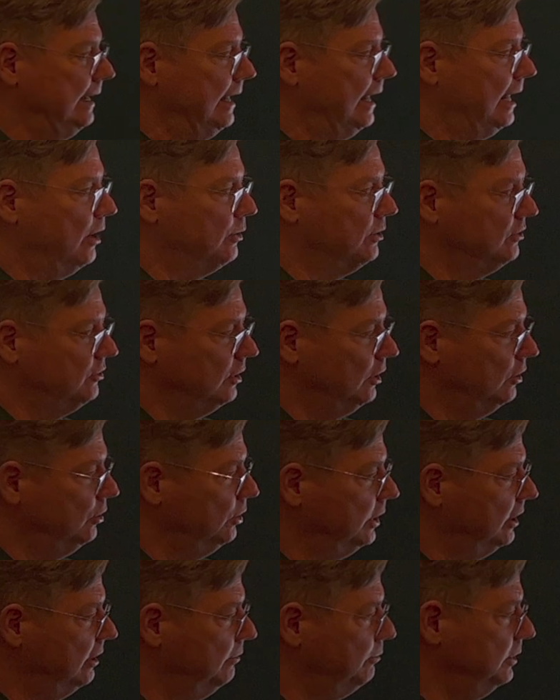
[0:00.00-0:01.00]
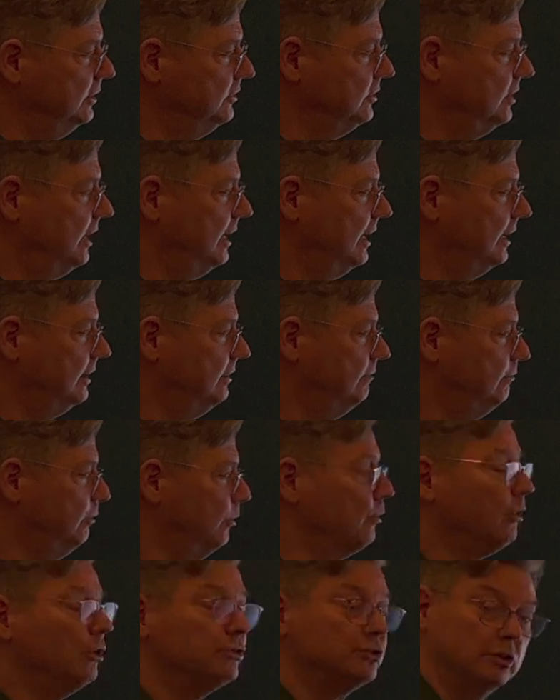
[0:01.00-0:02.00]
how does it look if we select
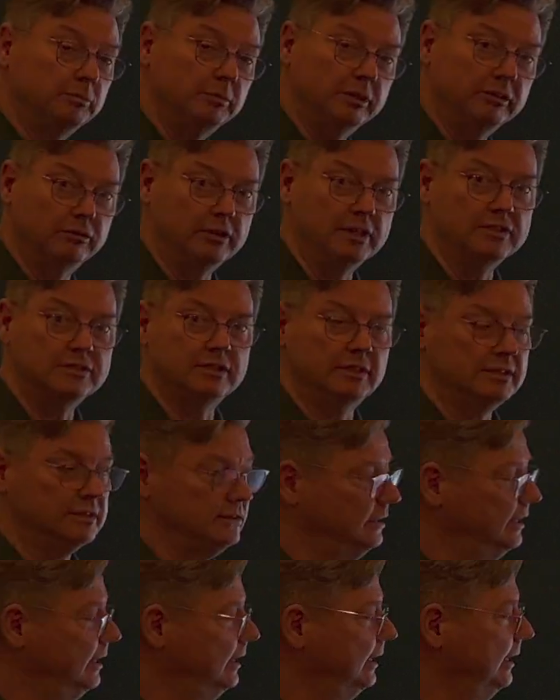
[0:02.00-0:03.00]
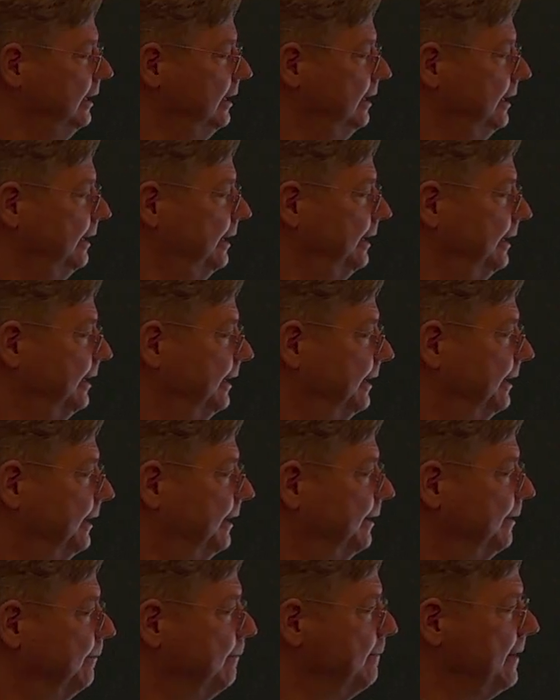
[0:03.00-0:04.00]
fluoroscopy, for instance?
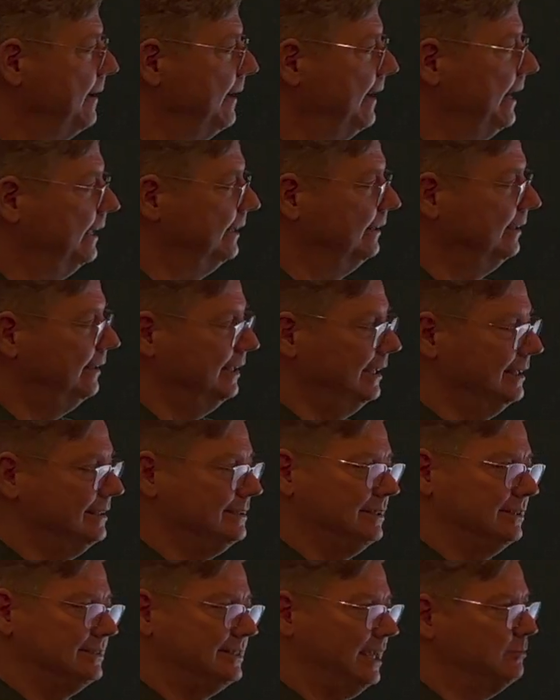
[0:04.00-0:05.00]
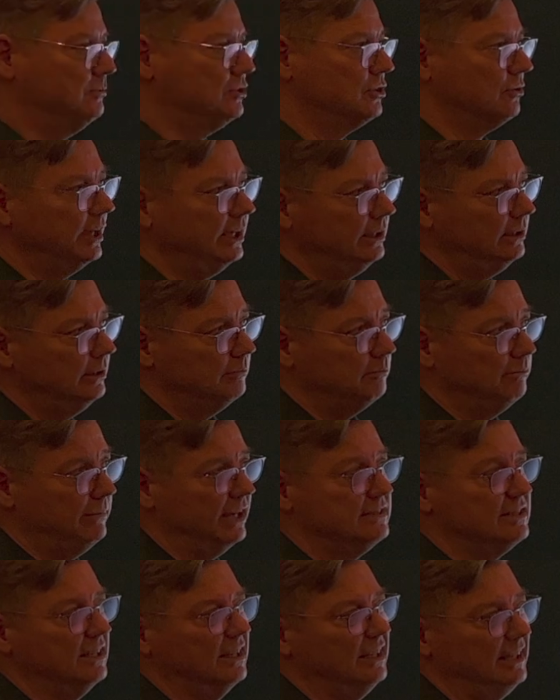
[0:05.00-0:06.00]
Um, and it's the same screen.
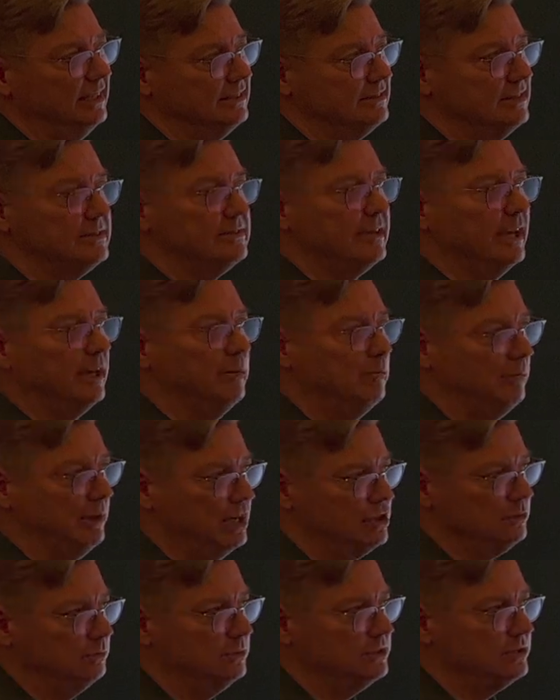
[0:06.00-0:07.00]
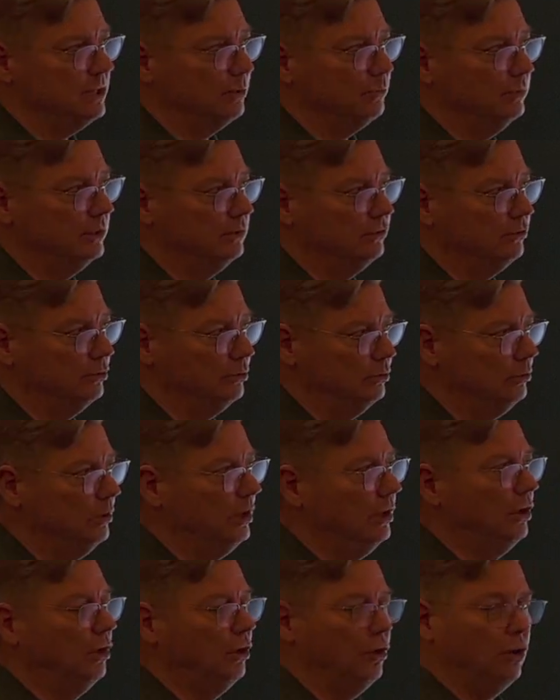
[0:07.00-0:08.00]
Basically, it's the -huh. same measurements that we do
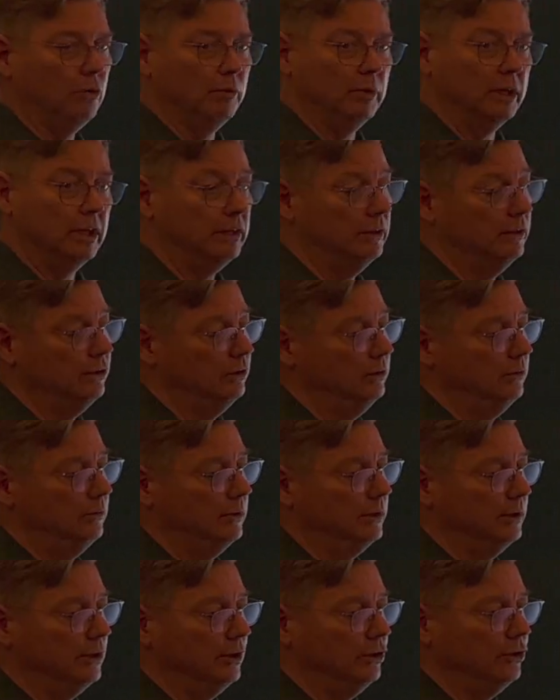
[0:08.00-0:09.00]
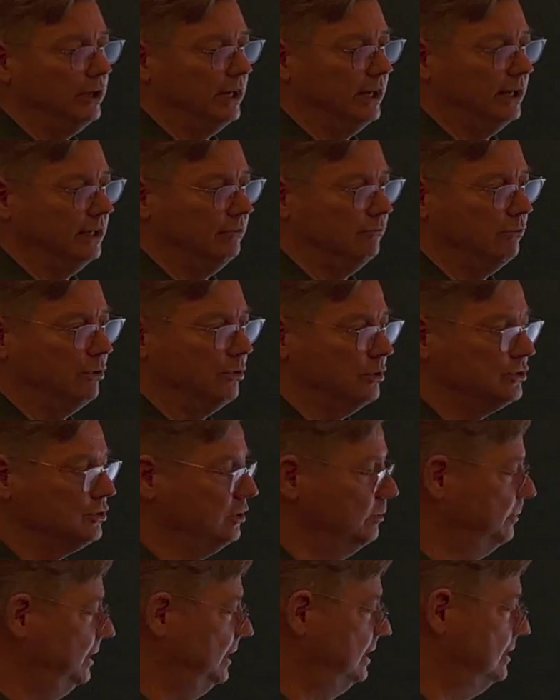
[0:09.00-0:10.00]
or we uh, look at in
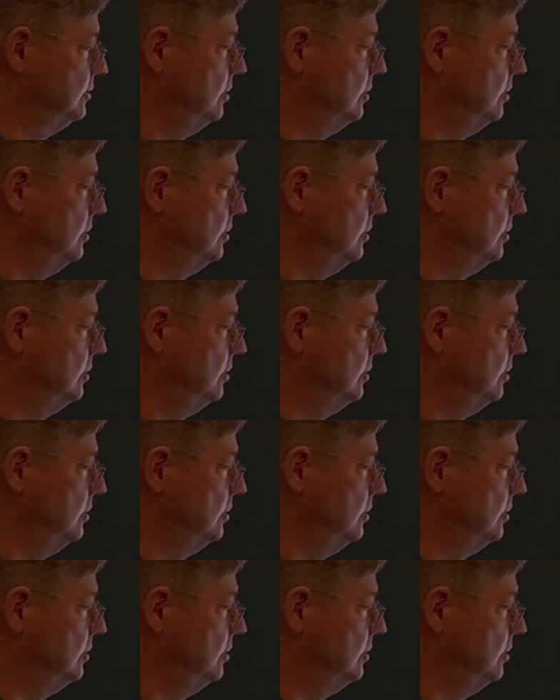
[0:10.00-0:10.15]
fluoroscopy is